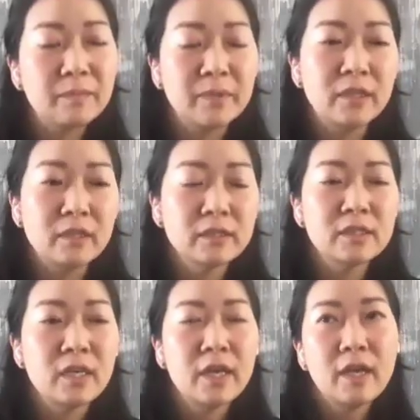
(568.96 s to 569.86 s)
built
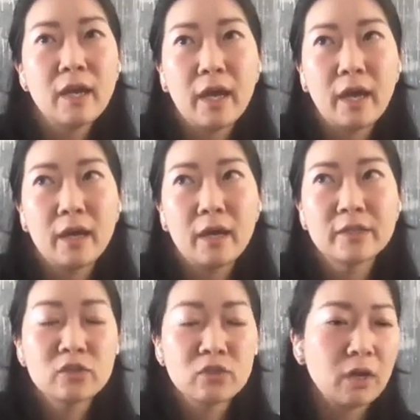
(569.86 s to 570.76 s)
a
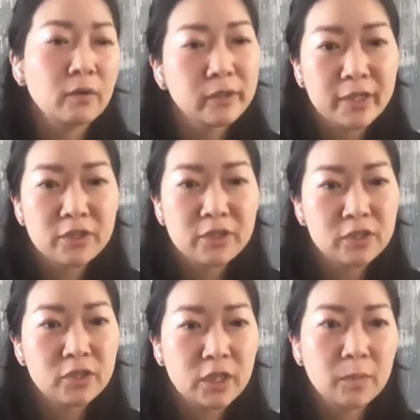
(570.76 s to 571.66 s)
strong
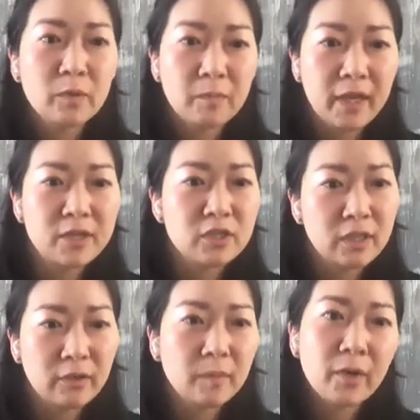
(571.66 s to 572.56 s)
relationship with my
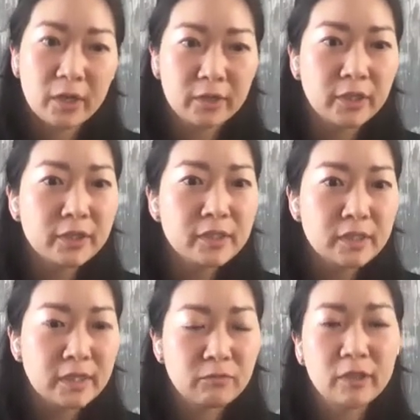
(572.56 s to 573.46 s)
engineering partners
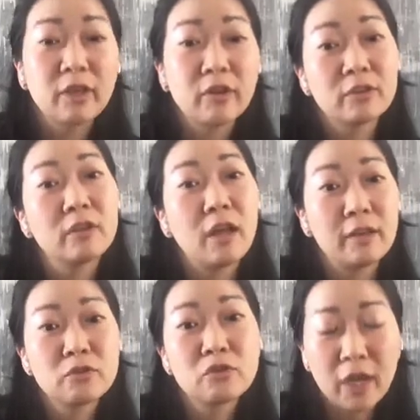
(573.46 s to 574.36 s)
and really earned a lot of
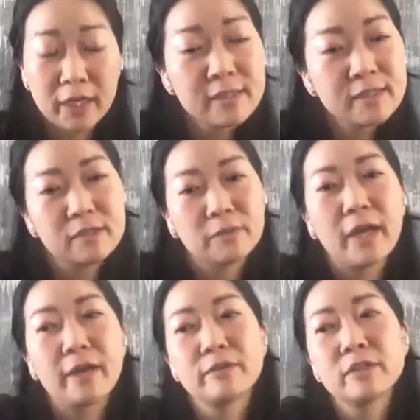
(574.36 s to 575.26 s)
trust
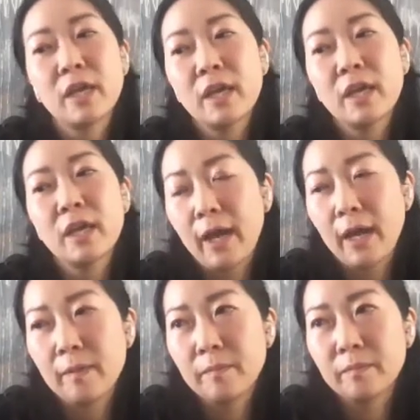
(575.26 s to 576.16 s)
around,
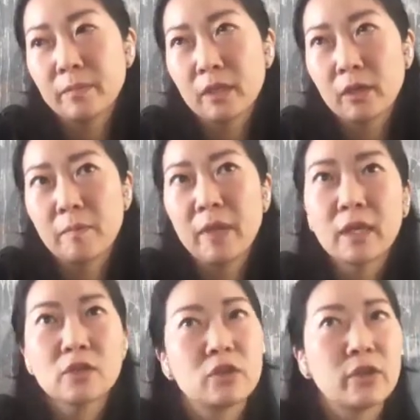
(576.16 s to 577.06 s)

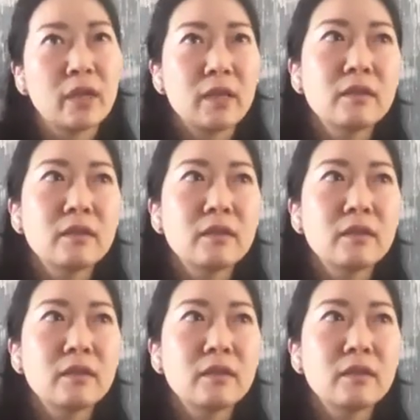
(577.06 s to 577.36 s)
making sure that